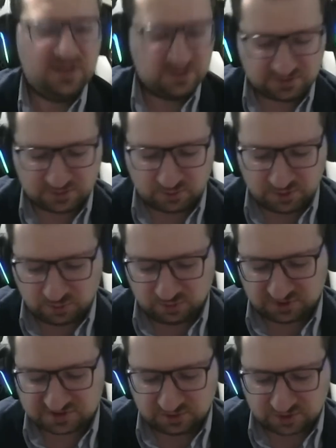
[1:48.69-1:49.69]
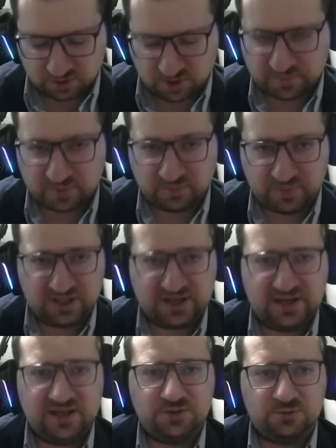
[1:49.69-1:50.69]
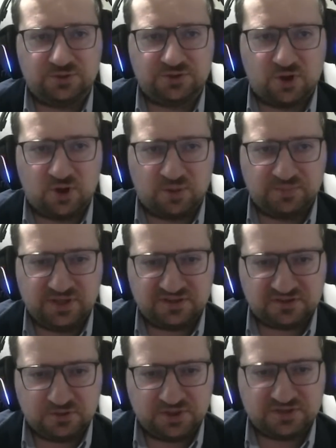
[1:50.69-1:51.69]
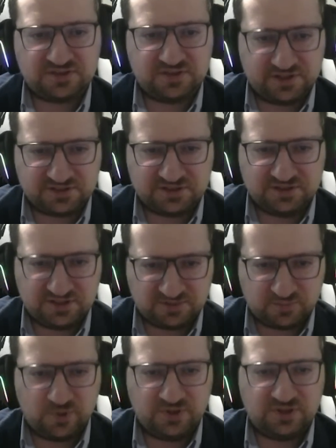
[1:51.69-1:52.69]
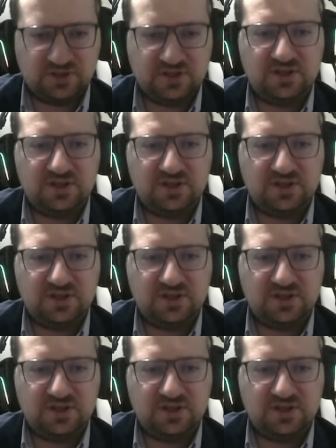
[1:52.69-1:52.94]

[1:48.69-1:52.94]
So you would draw up a plan, you would draw up this unit starts at this point,